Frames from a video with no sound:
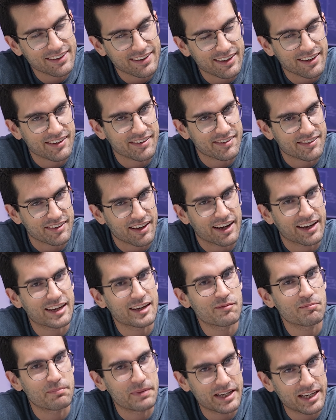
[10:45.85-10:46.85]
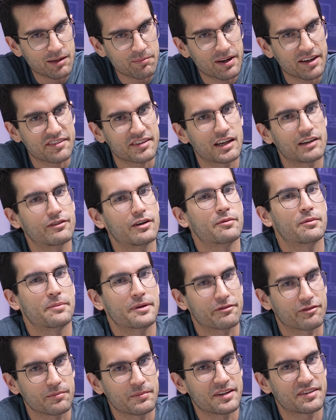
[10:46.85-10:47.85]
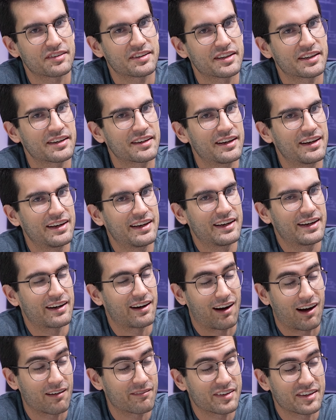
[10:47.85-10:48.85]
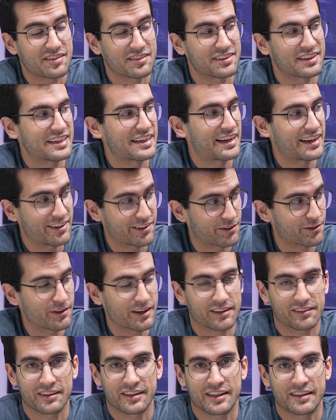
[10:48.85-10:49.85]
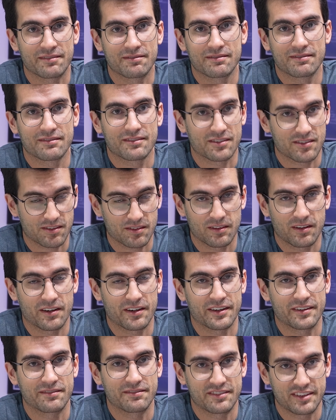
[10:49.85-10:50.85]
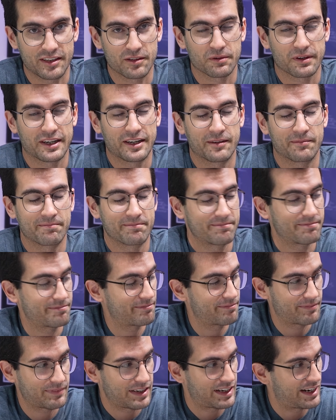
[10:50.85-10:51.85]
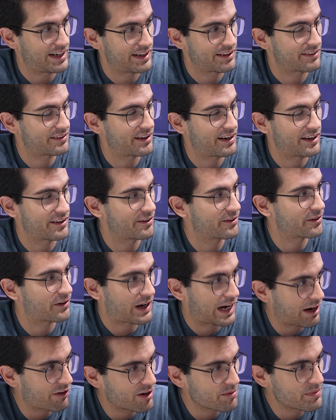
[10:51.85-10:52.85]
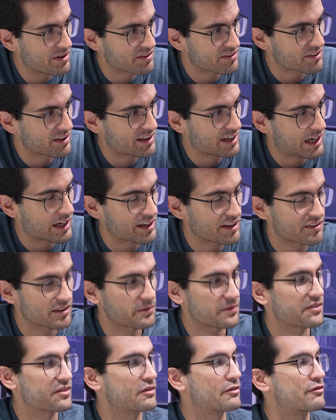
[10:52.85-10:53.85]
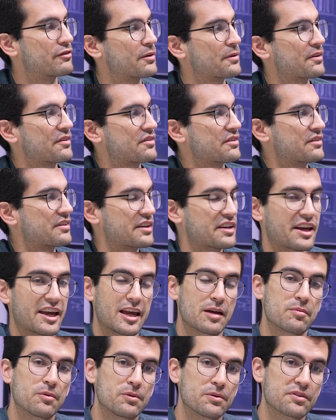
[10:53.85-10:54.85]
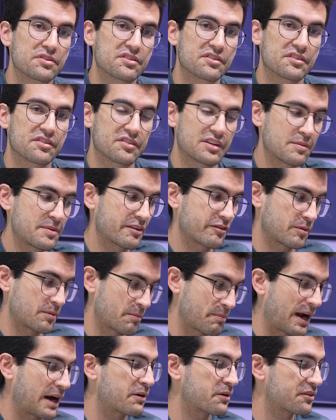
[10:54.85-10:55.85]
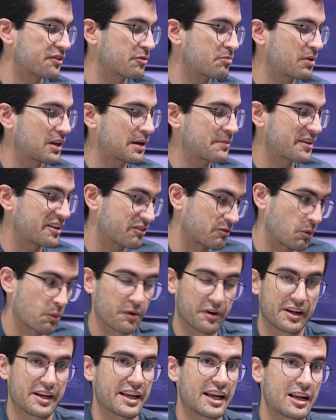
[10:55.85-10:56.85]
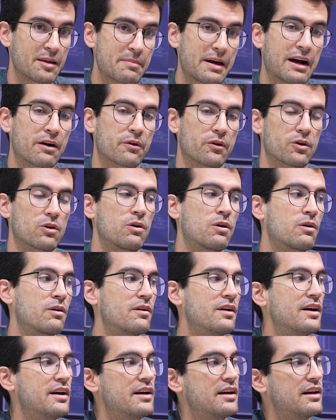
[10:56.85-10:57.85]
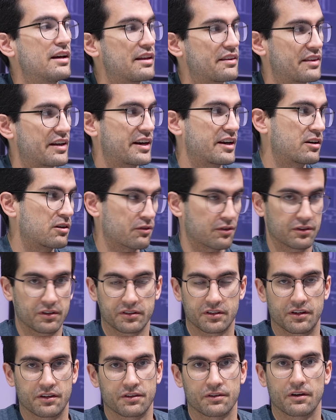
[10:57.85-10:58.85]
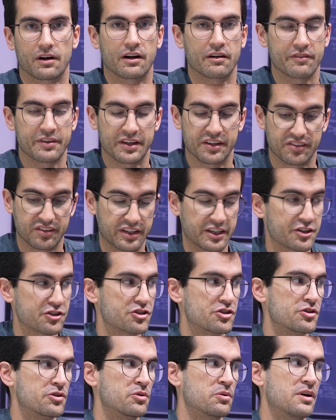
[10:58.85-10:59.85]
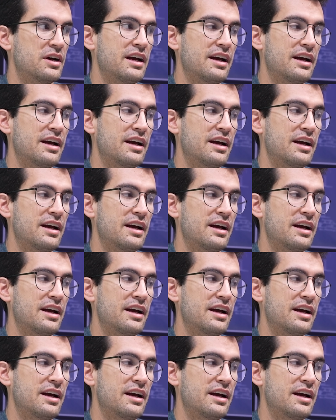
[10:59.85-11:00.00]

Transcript: yes, I am beating myself up a bit for missing, obviously, incorrectly slotted DRAM. I, I don't know how I missed that. I guess I was so focused on the cables stemming from the power supply because we weren't getting any power at all that I overlooked another obvious issue.